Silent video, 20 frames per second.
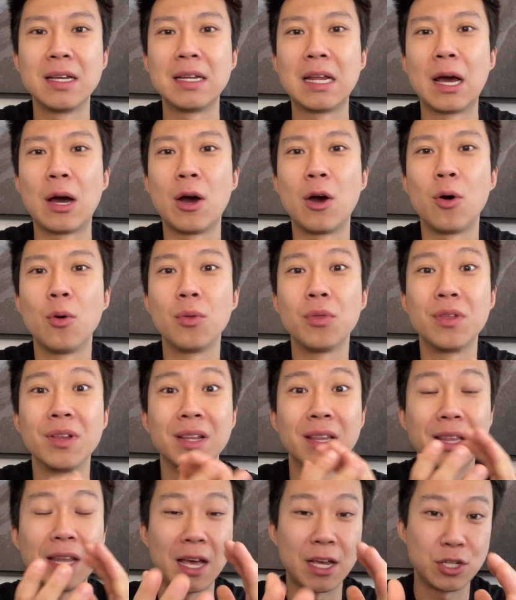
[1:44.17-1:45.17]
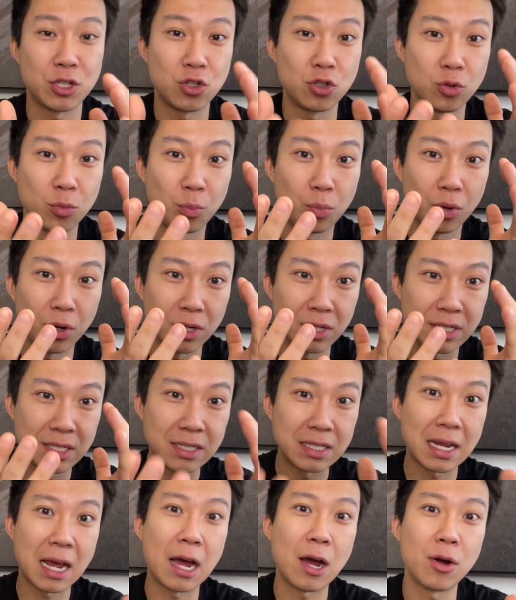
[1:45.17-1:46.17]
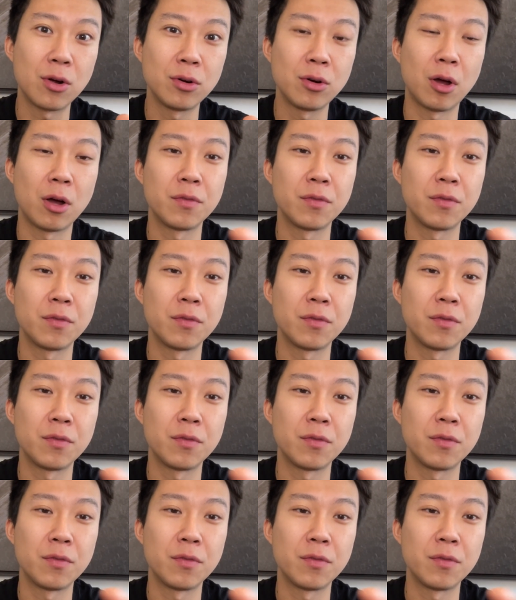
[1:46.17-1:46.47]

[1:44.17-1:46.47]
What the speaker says: Now, the less you put down,